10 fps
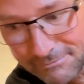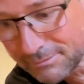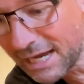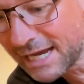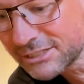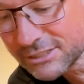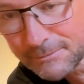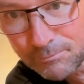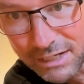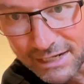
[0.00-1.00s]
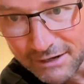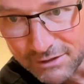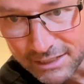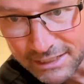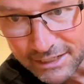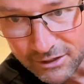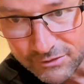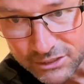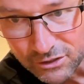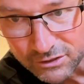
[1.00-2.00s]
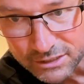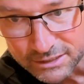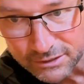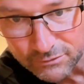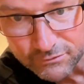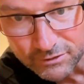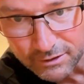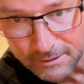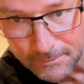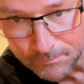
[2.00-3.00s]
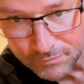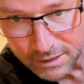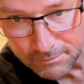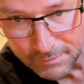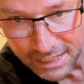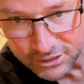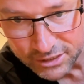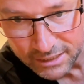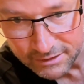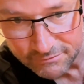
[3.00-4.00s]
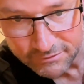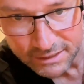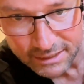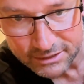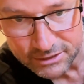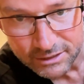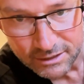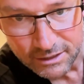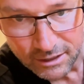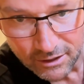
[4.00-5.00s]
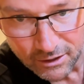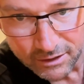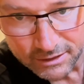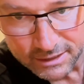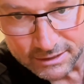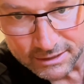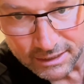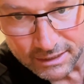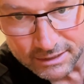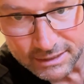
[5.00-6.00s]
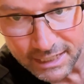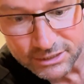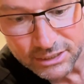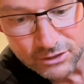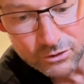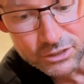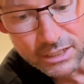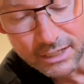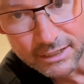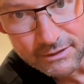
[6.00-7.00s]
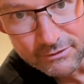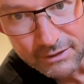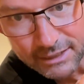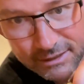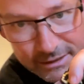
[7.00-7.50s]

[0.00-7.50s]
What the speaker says: match. But everything here, these are all silver matching fittings on this tachi koshidai, right?